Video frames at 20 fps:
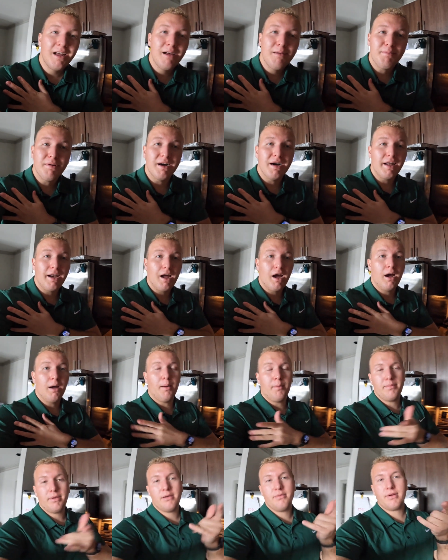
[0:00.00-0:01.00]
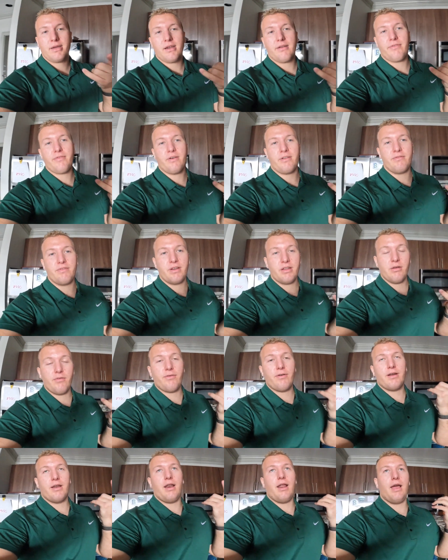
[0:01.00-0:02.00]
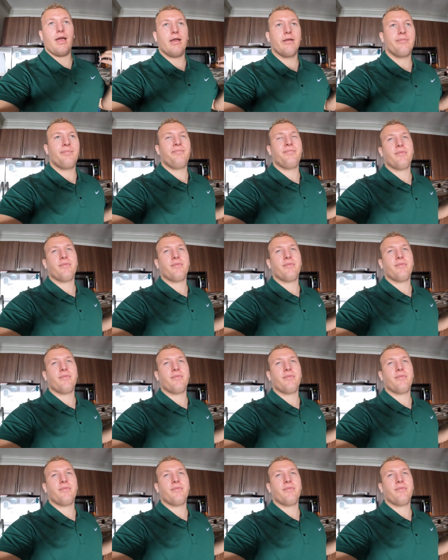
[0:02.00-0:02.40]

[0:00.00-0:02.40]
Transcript: But um, yeah, we got a fun video for today.